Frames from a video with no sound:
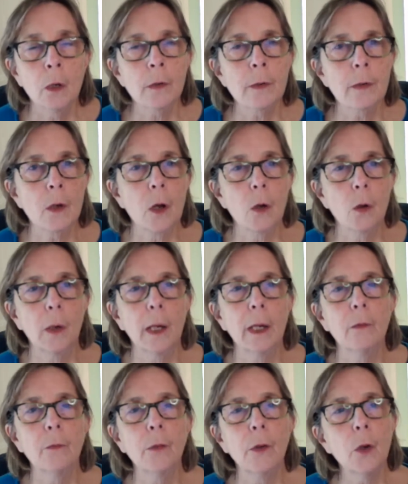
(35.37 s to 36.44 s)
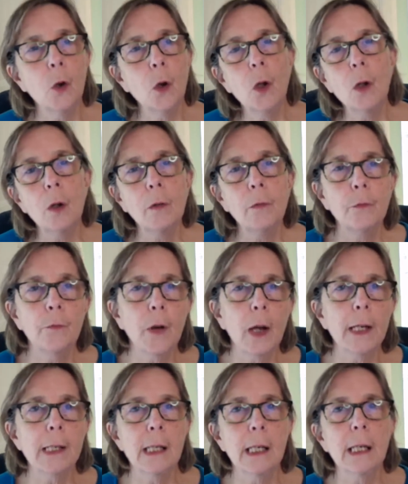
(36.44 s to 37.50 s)
So, if you're
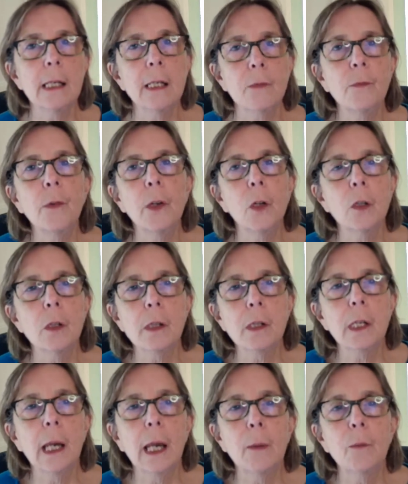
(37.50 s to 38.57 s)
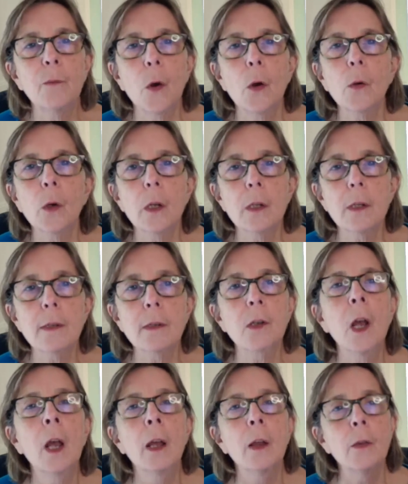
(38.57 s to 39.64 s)
finding it difficult to keep focused,
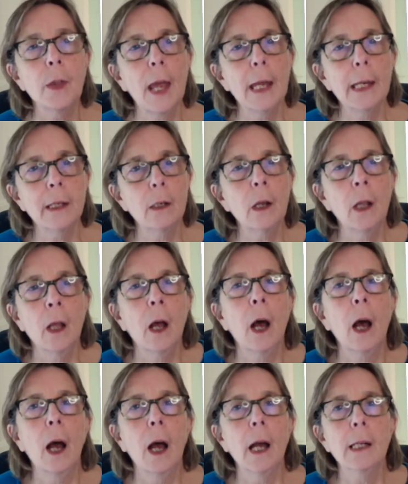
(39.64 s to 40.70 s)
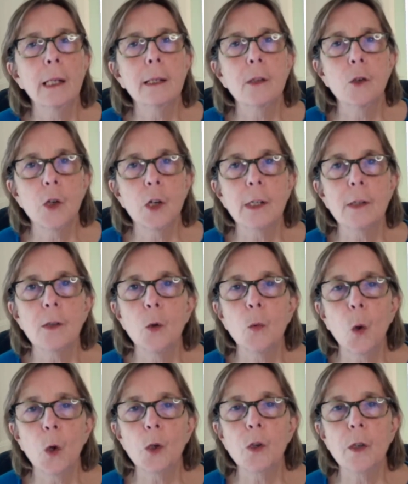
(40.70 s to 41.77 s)
then I suggest you
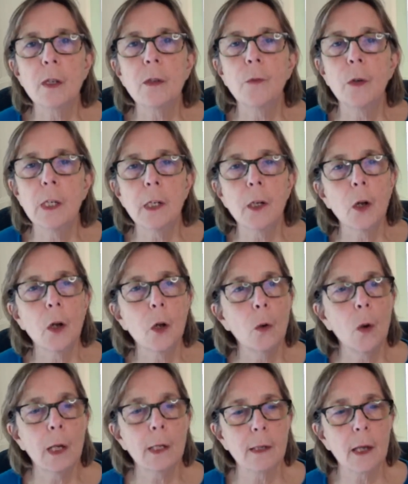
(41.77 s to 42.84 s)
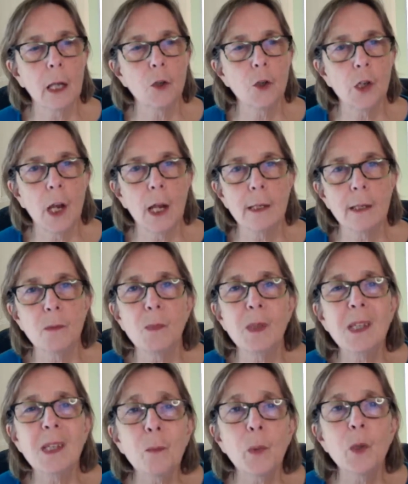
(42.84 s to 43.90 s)
watch this video as I'll share some
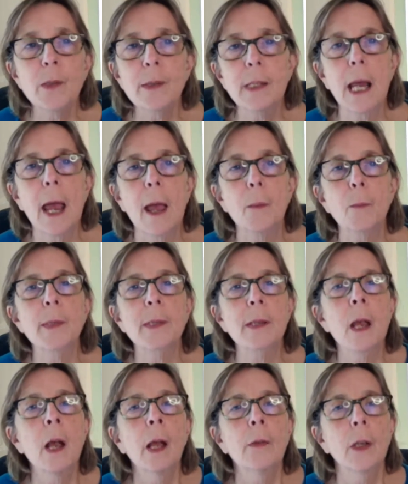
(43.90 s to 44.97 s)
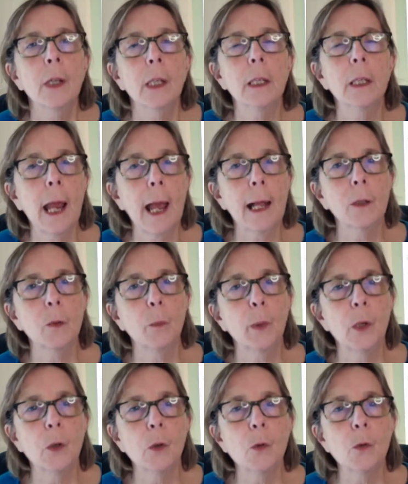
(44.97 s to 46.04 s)
simple steps that can help
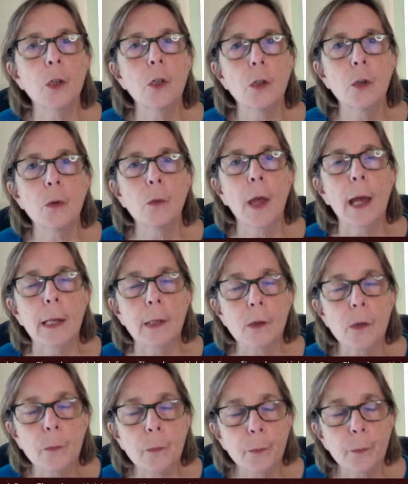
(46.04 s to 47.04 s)
you to do that.